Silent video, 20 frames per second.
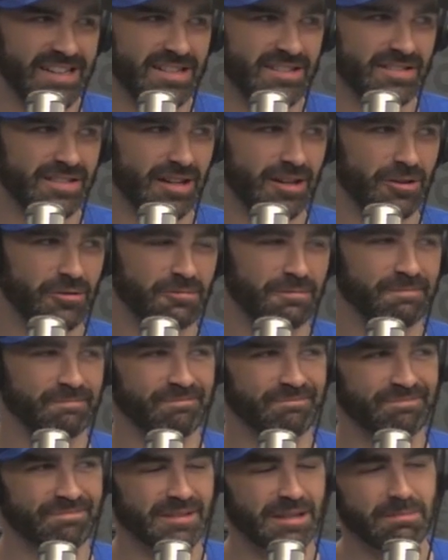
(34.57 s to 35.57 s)
So
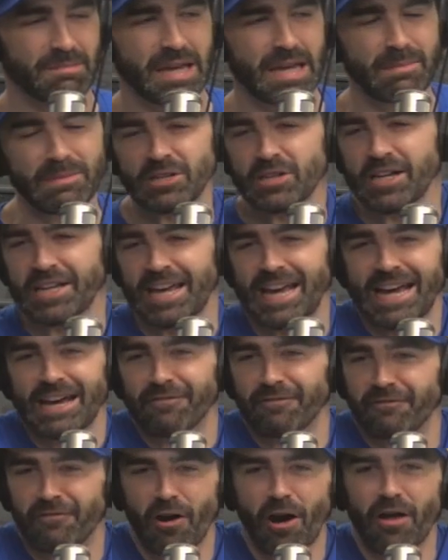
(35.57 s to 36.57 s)
maybe you
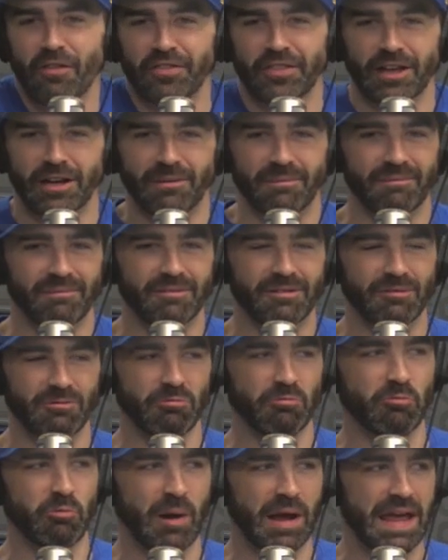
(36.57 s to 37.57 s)
can't fault them
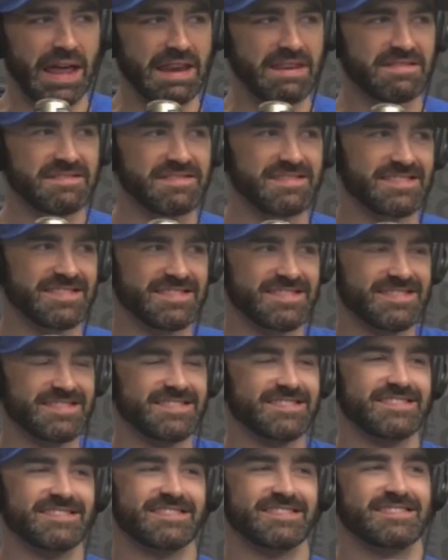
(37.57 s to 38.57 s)
when
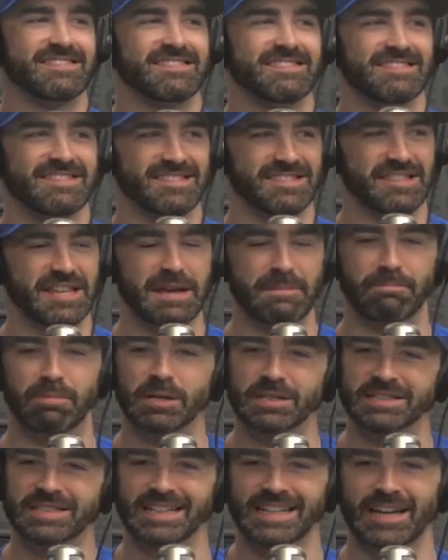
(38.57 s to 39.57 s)
they
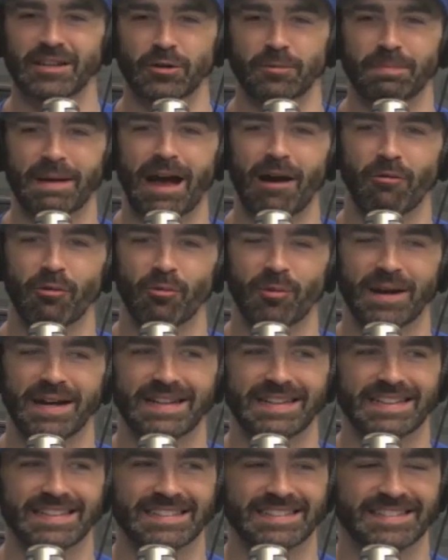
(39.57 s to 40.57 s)
put together power
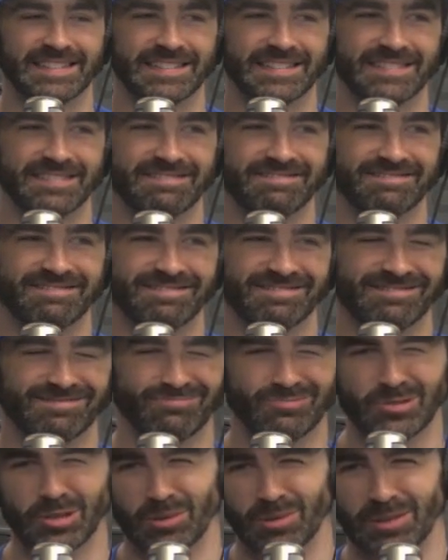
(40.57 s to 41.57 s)
rankings and
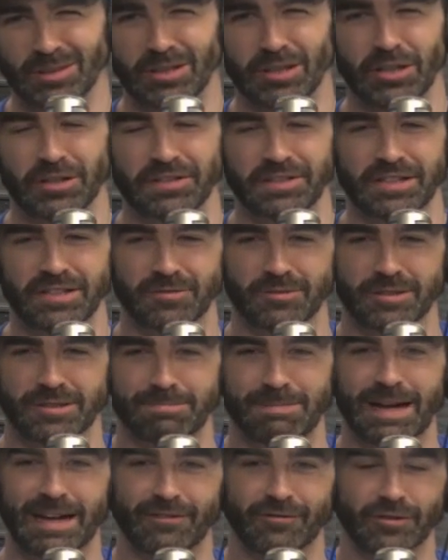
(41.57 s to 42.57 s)
they're a little
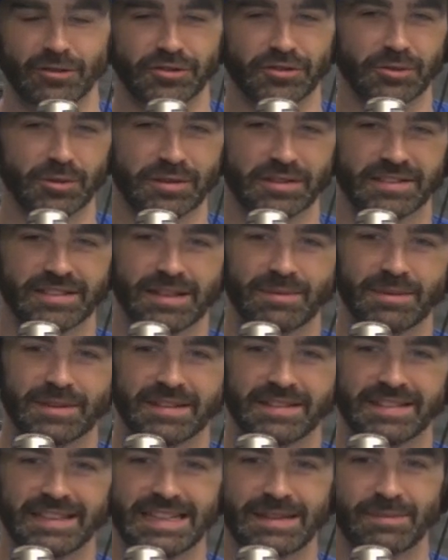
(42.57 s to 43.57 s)
disrespectful towards some of
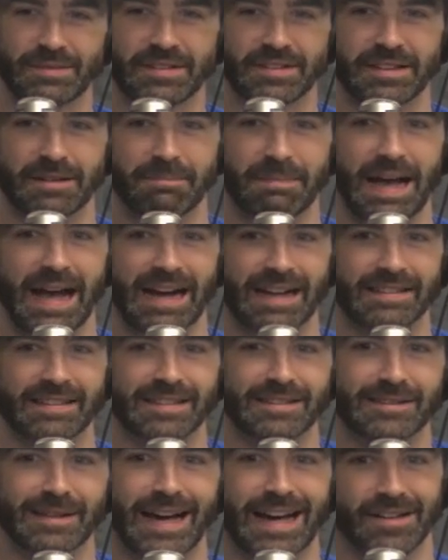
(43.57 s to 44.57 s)
the teams in the back of
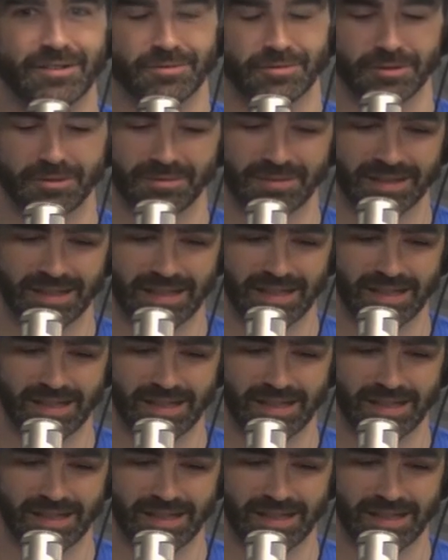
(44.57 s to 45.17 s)
the classroom.